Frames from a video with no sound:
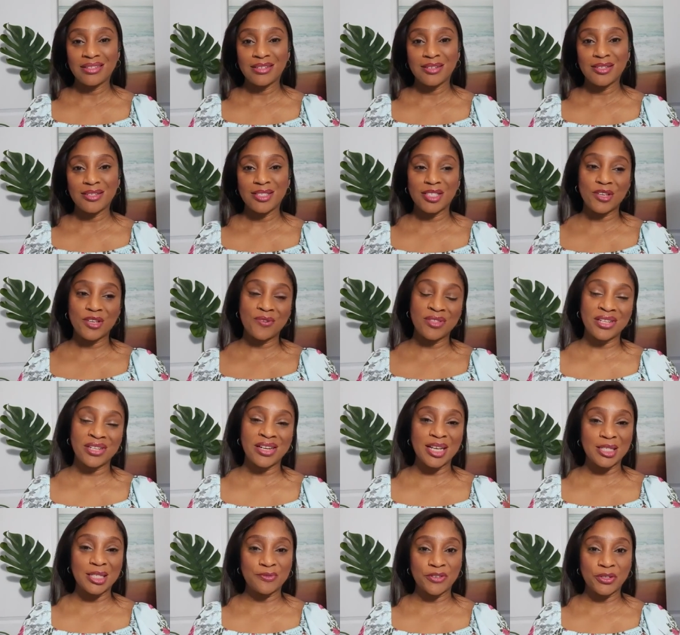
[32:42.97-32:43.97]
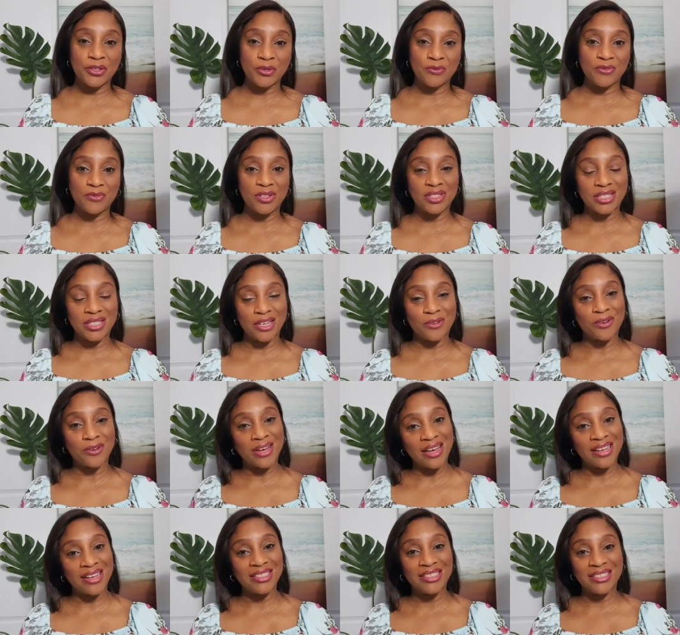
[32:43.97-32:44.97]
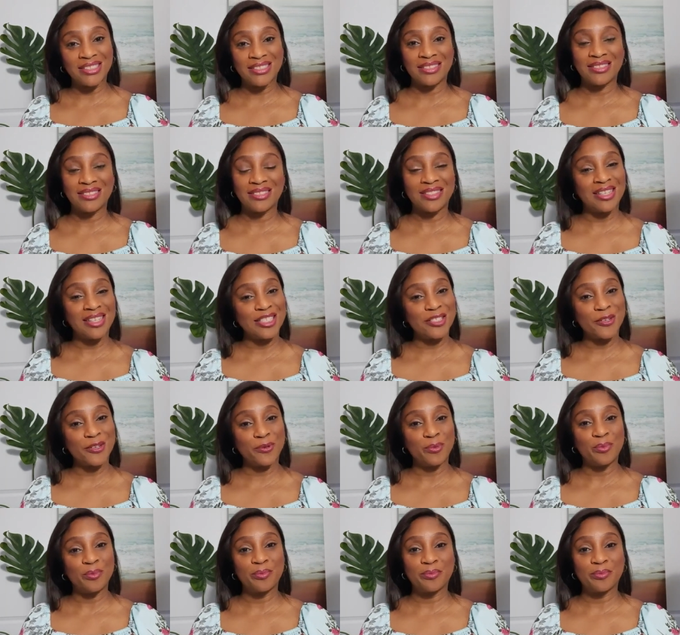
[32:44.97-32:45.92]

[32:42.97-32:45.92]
See you in the next video for the second catch. Let's go.